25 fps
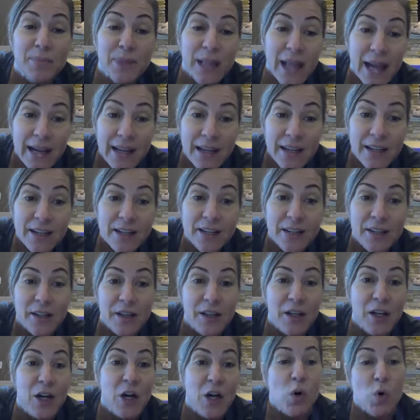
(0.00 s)
plank
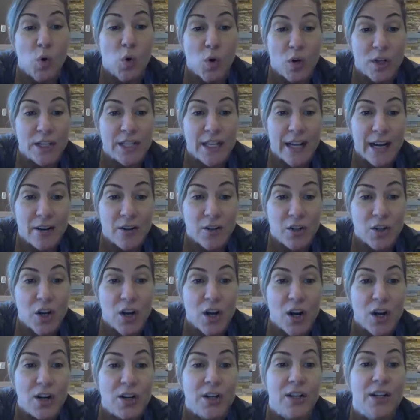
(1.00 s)
or down
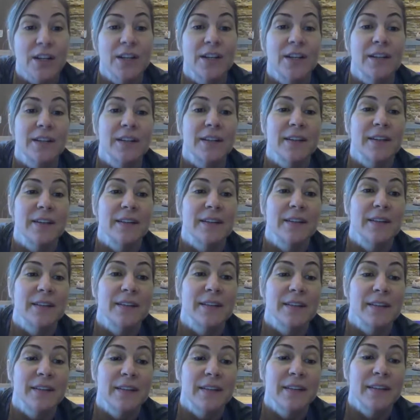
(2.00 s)
dog
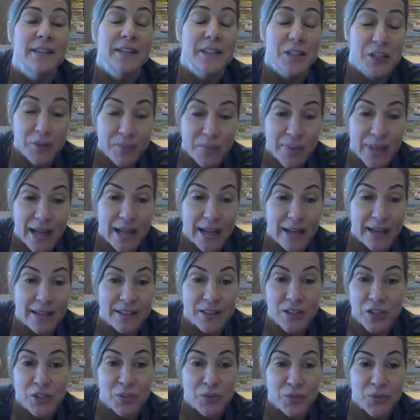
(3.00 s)
to plank
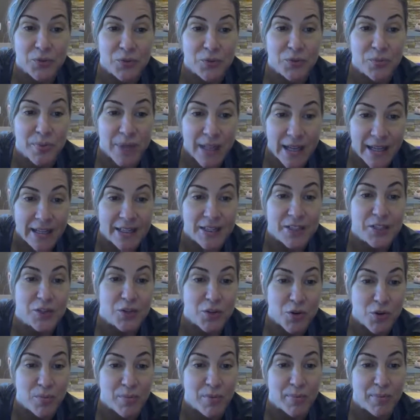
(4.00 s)
to
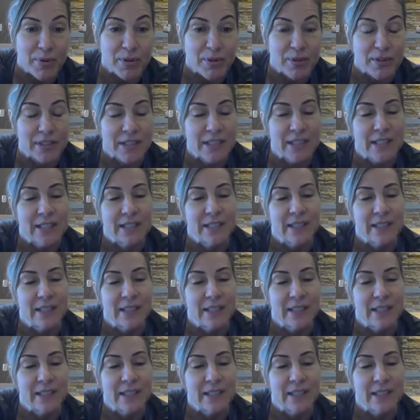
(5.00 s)
cobra pose.